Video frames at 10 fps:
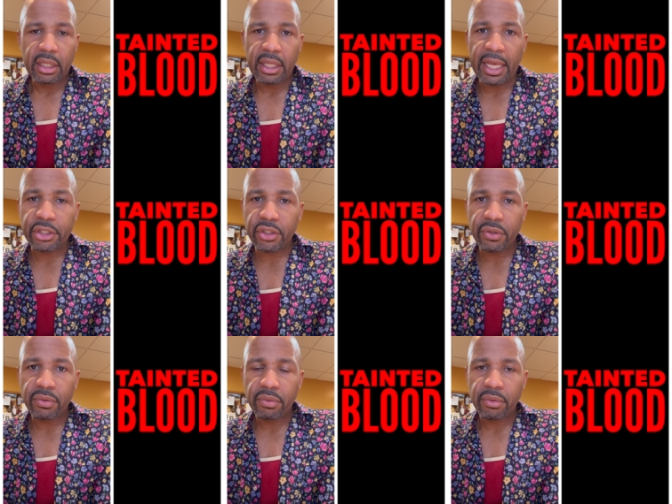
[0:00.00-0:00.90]

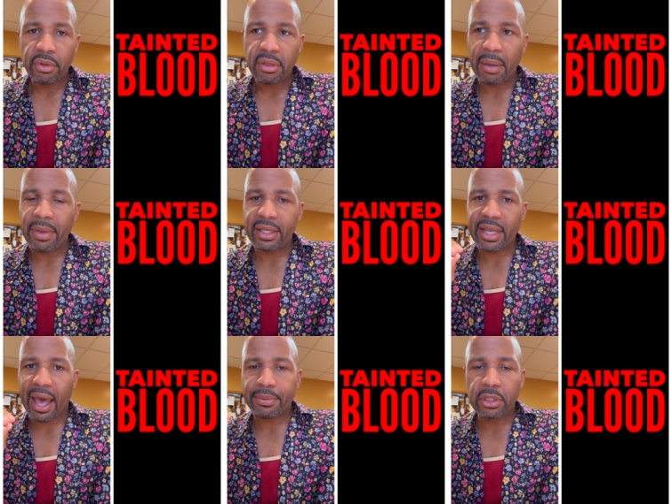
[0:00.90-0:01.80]
issue that makes
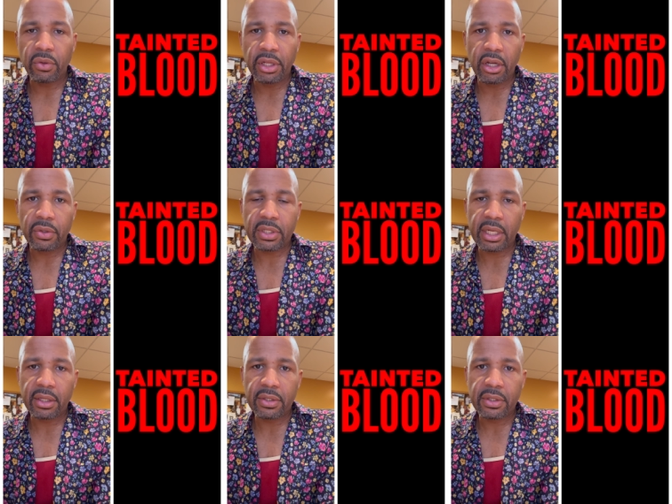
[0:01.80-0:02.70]
absolutely no
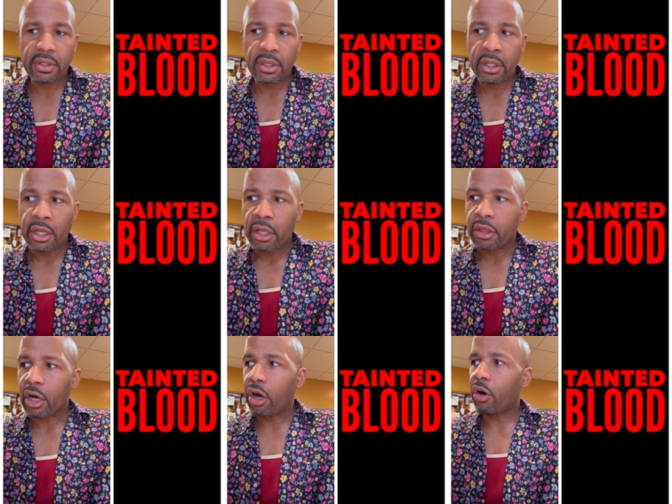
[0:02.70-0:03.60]
sense.
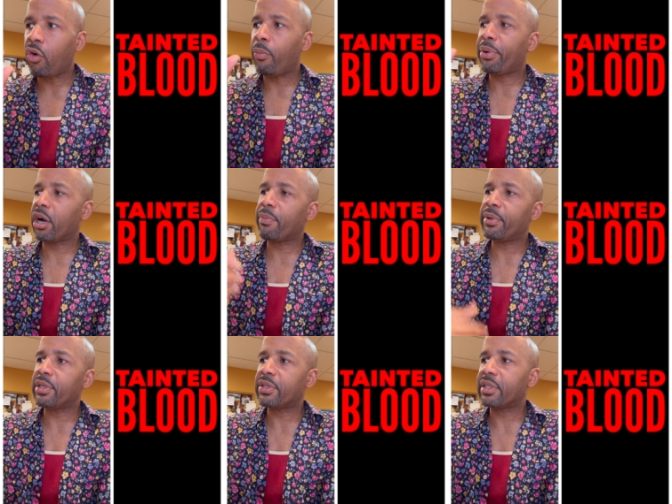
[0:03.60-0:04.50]
The whole
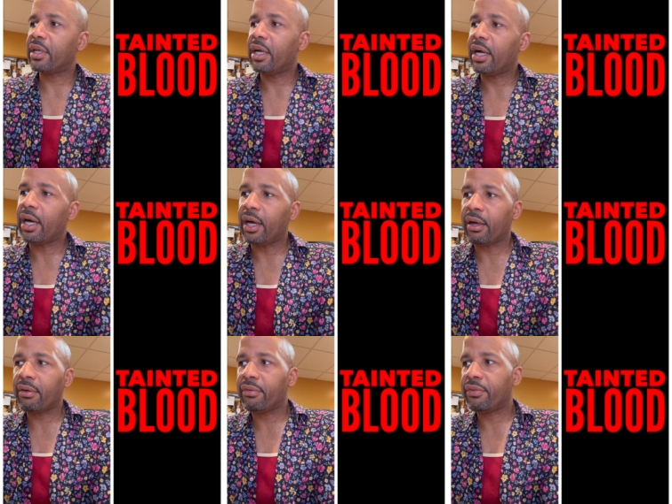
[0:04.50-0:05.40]
purpose
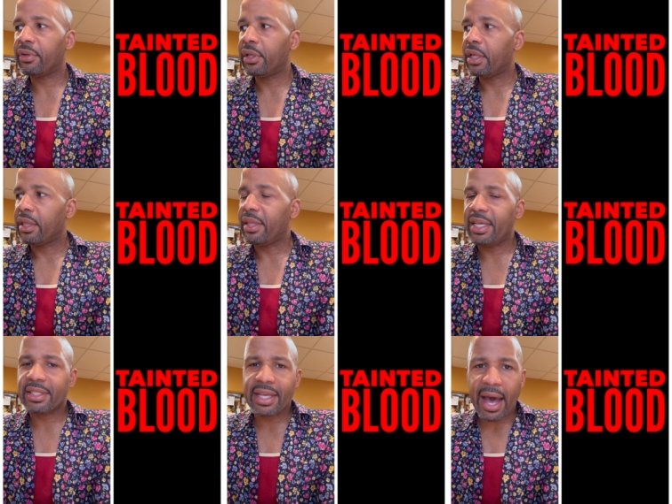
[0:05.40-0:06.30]
of
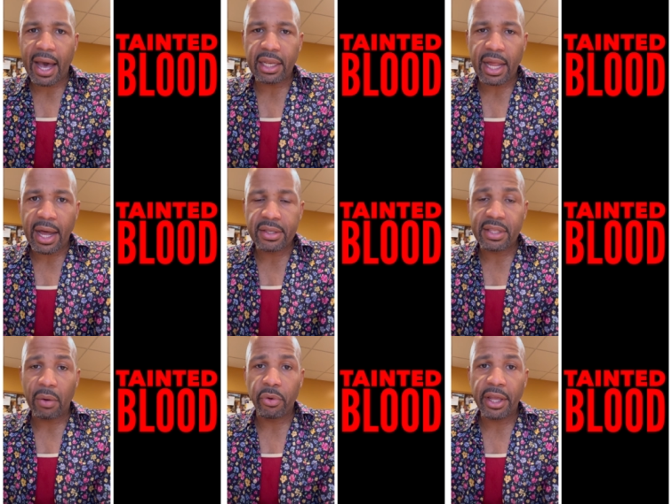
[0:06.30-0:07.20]
these guidelines
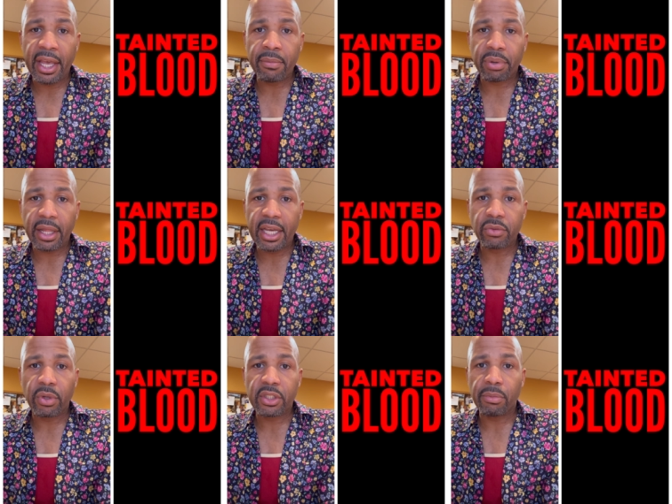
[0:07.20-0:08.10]
that were in place
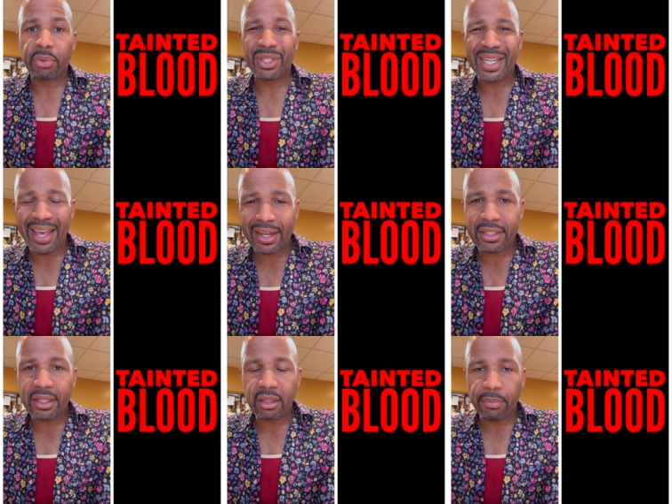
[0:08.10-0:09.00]
was to
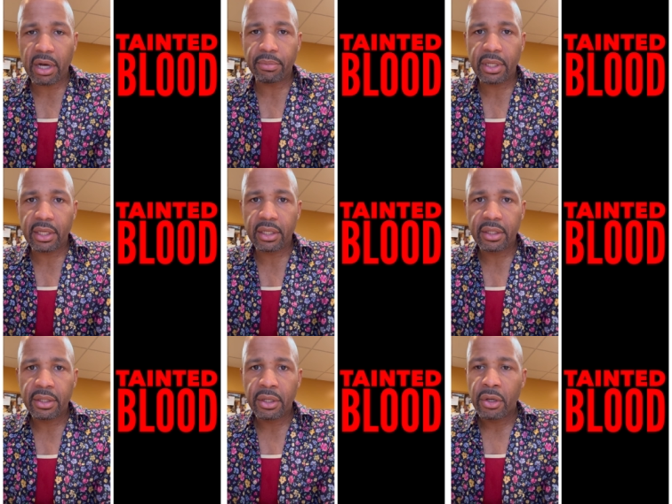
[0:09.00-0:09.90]
protect the public.
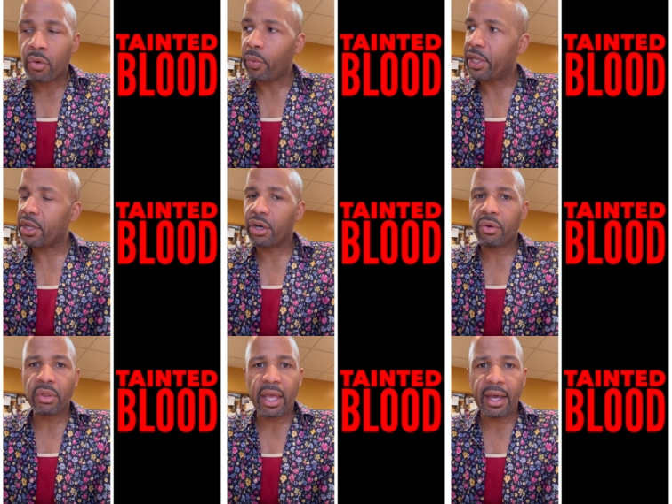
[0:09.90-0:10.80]
We
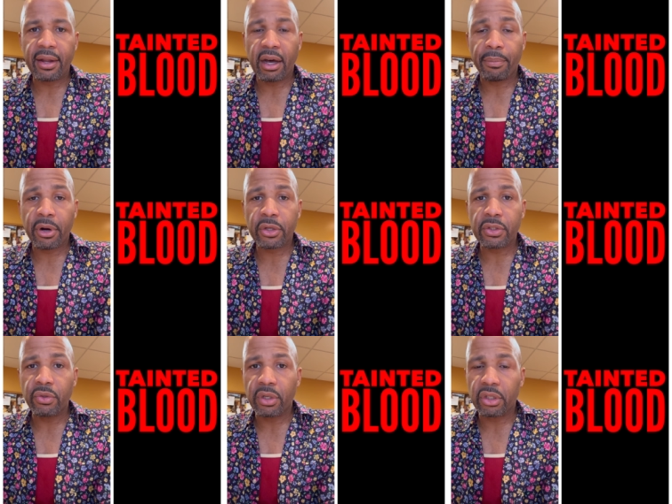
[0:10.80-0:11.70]
know that a person
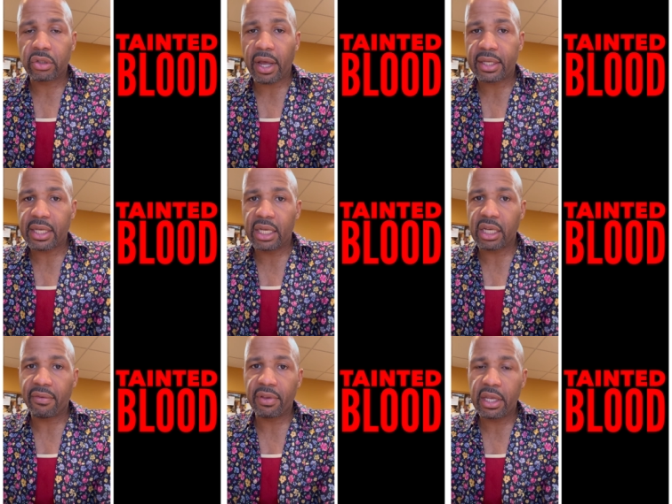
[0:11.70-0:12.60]
who contracts HIV,